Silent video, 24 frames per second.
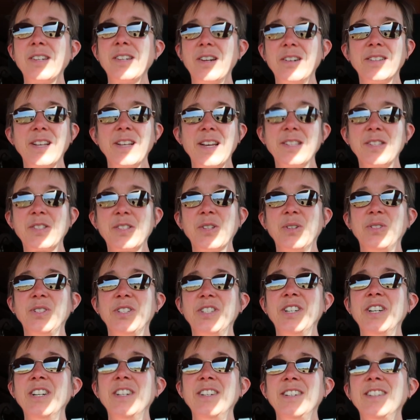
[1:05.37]
Starlight
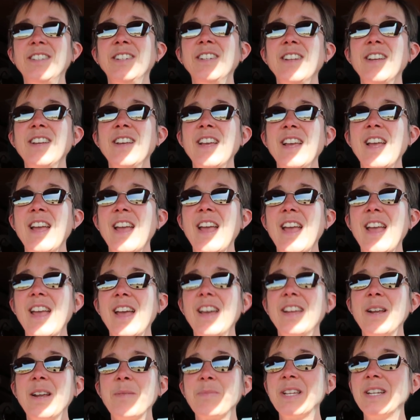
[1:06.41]
Solar,
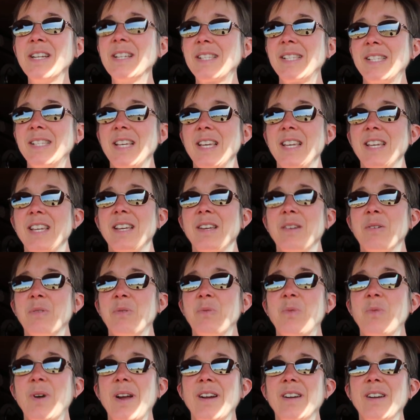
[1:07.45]
and I'm gonna see
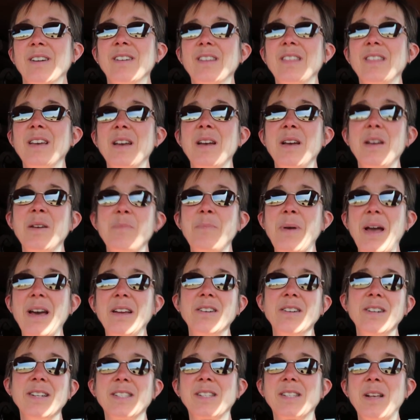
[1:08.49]
where the
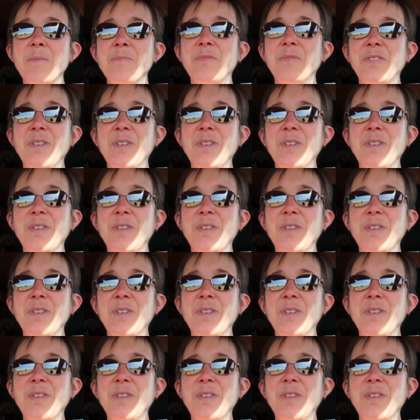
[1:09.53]
batteries come